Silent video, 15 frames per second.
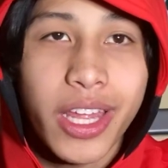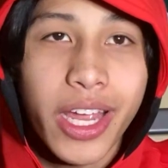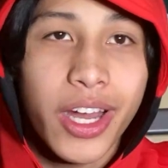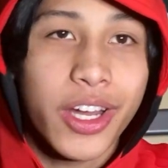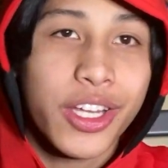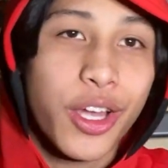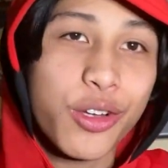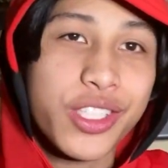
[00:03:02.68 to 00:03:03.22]

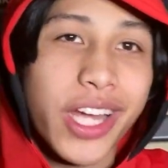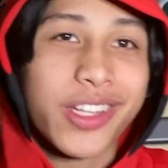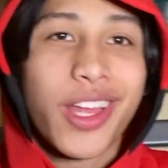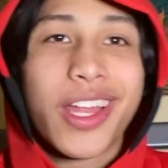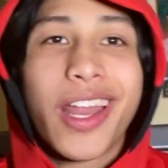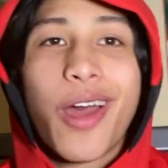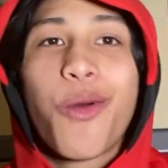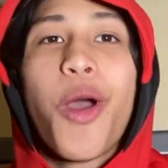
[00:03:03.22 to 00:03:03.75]
there. Go check
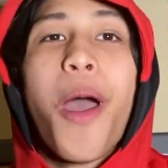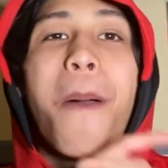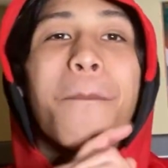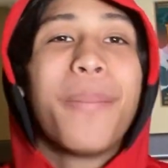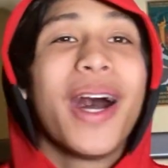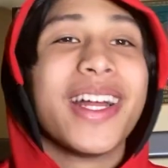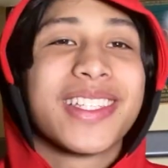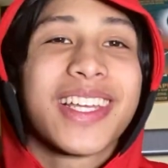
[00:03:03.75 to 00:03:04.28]
that out.
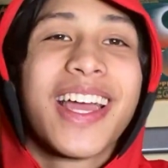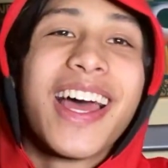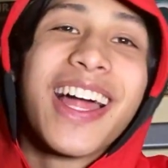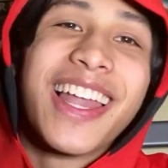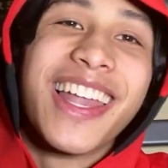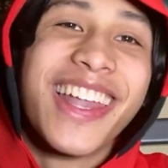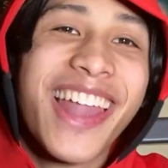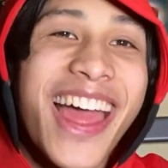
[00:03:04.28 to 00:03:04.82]
But
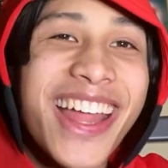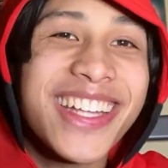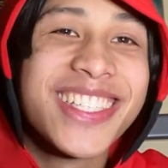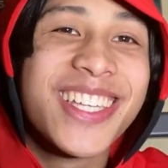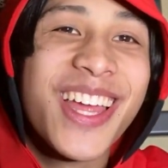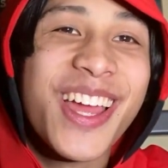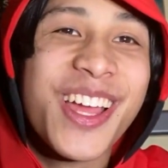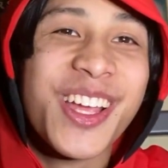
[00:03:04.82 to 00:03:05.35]

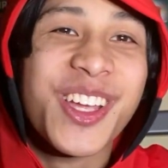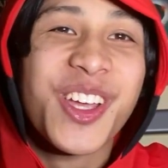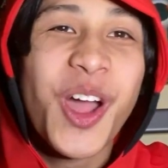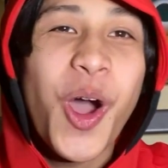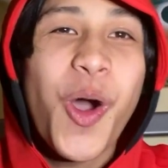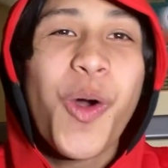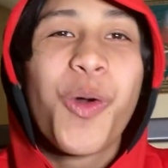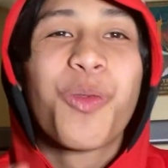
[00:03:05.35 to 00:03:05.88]
let's
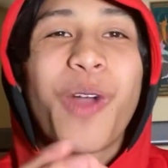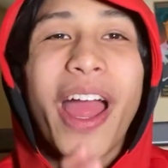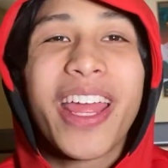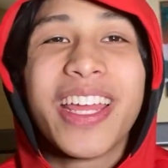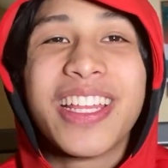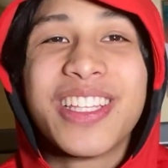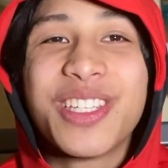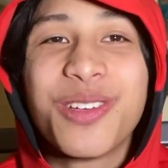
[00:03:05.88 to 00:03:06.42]
go
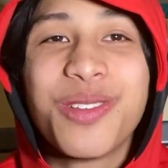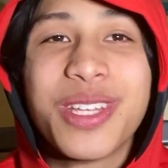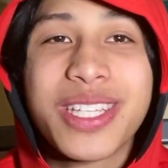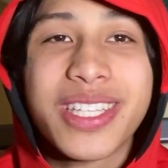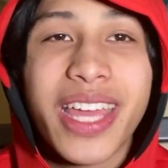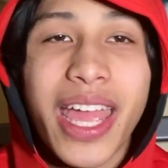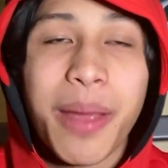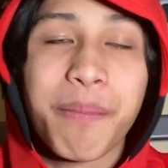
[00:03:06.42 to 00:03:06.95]
right into this
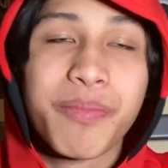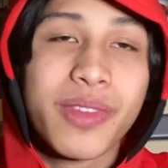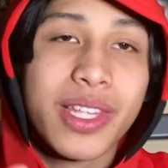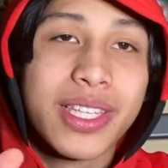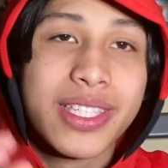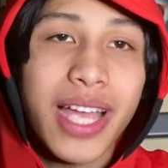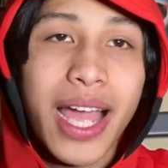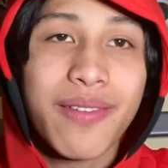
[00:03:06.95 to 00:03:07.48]
game,
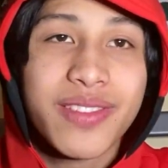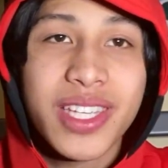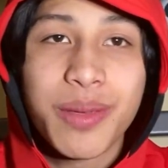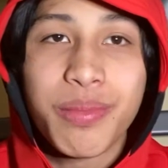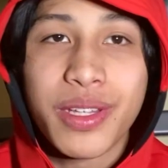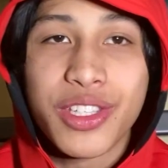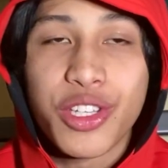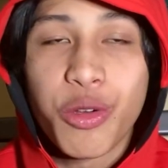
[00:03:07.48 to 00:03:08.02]
dive
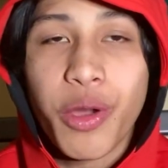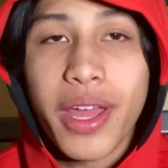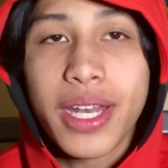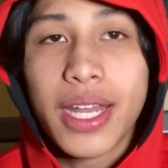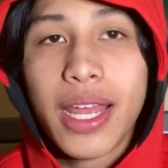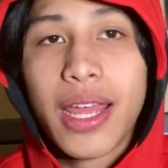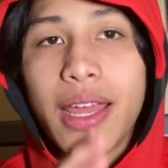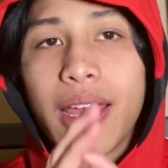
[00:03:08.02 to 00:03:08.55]
deep into it.
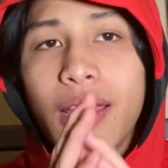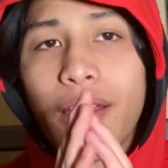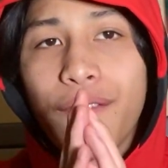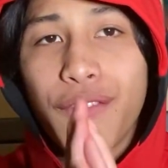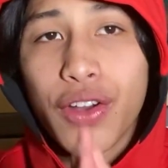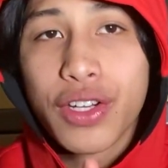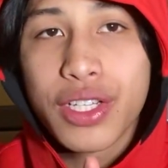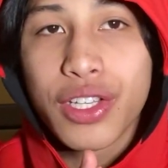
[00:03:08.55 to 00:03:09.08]

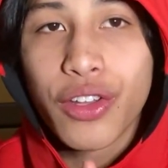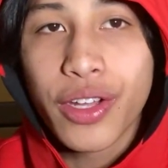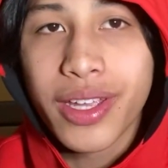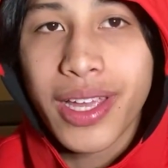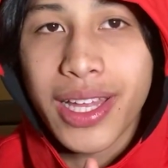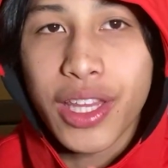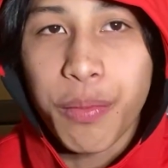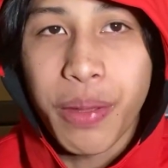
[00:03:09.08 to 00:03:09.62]
First,
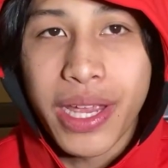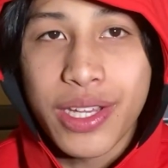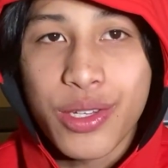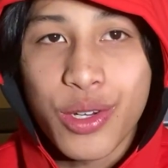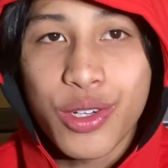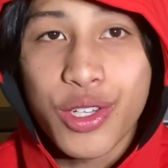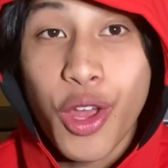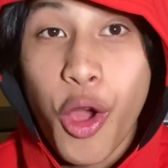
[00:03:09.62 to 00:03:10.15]
looking at the
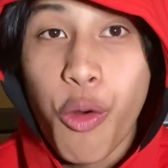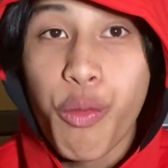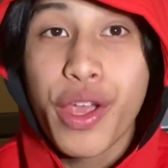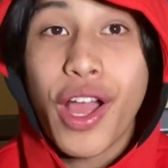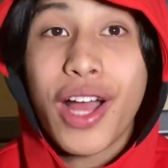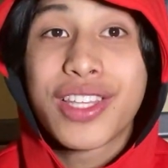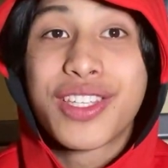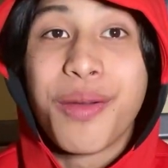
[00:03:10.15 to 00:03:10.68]
Pacers, we
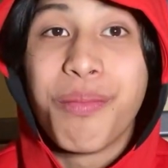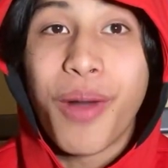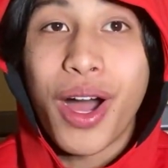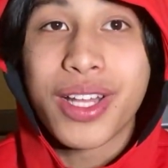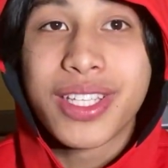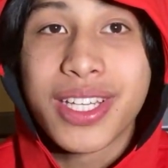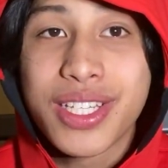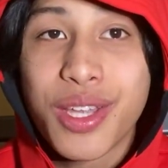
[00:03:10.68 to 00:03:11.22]
got
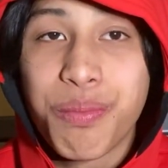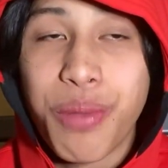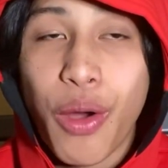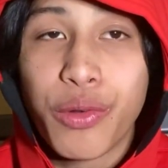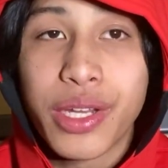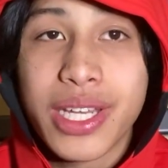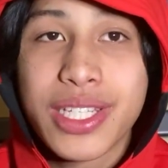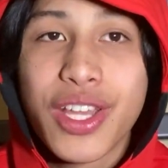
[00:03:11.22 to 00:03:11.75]
Domantas
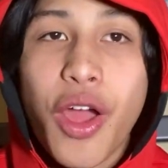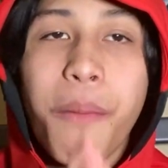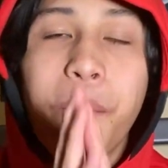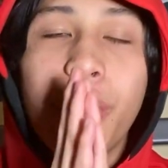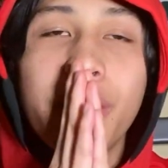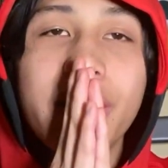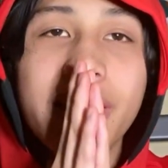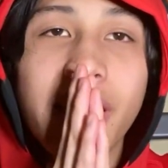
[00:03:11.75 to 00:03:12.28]
Sabonis
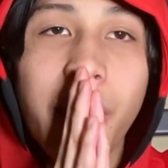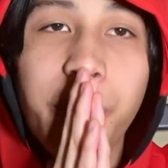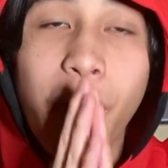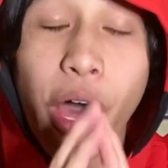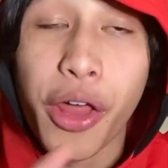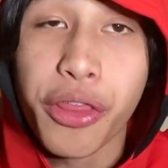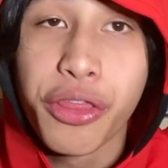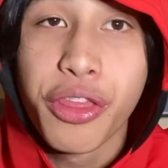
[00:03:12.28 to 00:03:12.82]
putting up
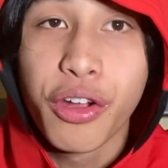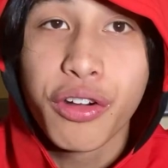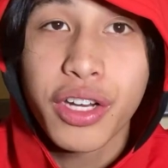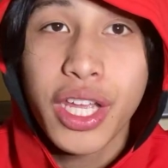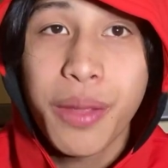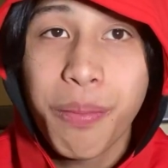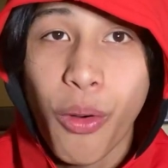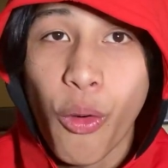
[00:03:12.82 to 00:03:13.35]
a
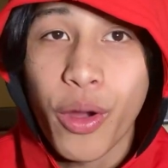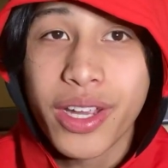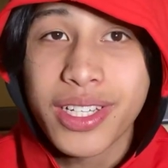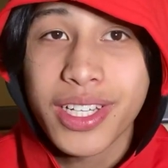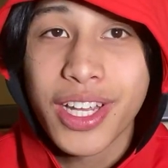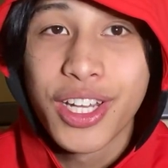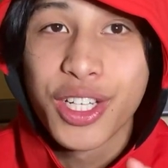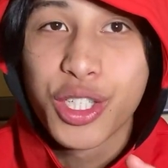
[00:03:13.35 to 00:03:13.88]

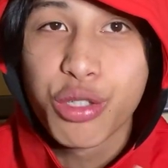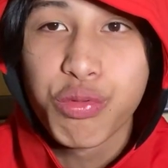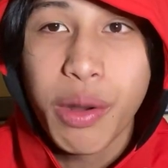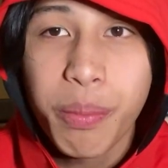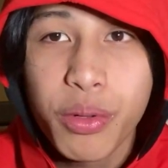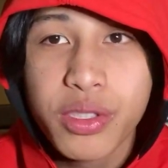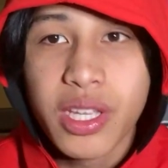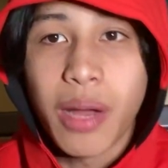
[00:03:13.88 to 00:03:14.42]
30-point
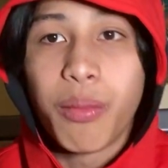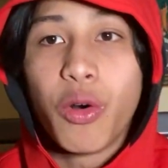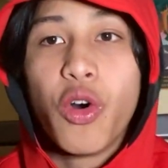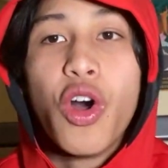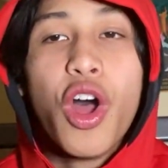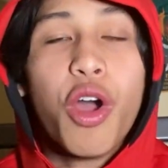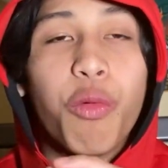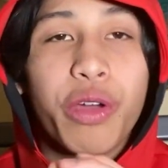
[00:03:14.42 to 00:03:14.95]
triple-double
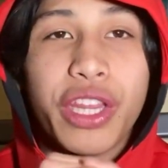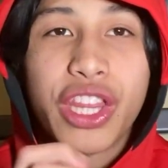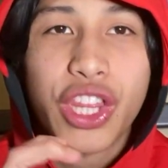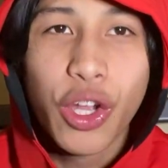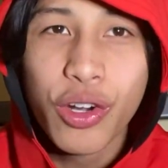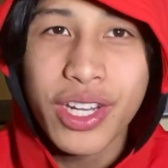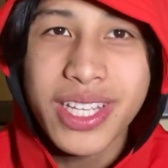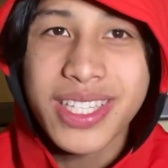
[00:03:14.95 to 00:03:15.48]
with
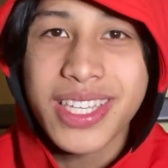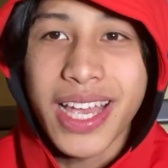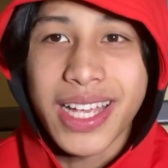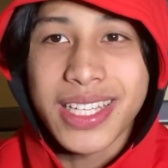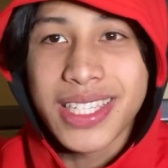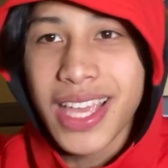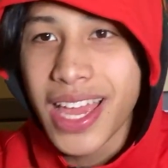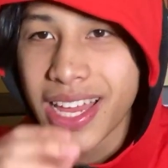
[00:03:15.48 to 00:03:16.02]

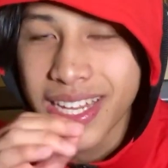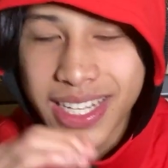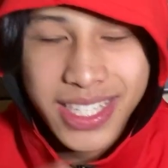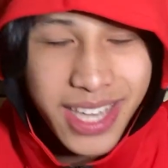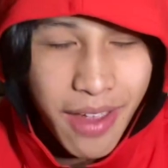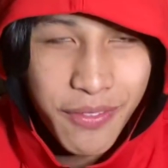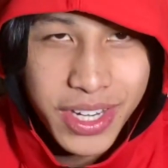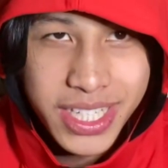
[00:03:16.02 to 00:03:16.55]
36,
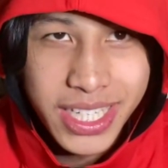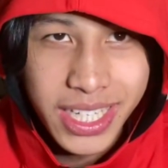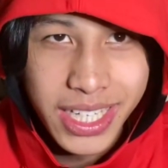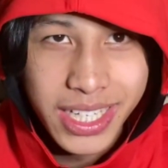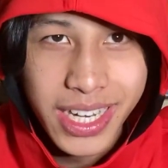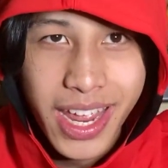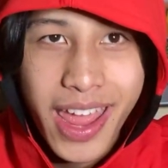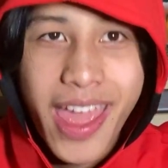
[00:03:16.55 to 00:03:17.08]

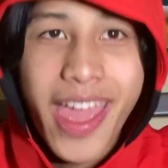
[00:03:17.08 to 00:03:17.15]
17,